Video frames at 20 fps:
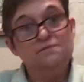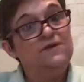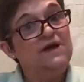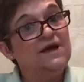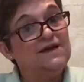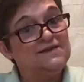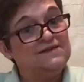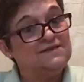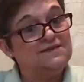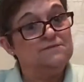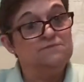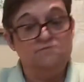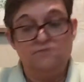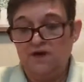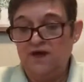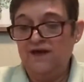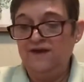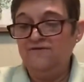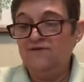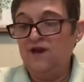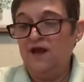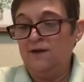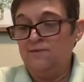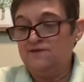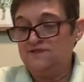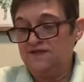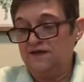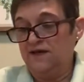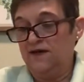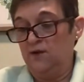Yes, even I
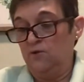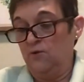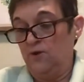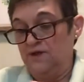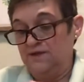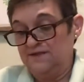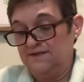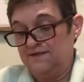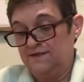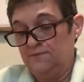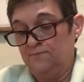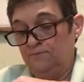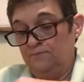was a kid once.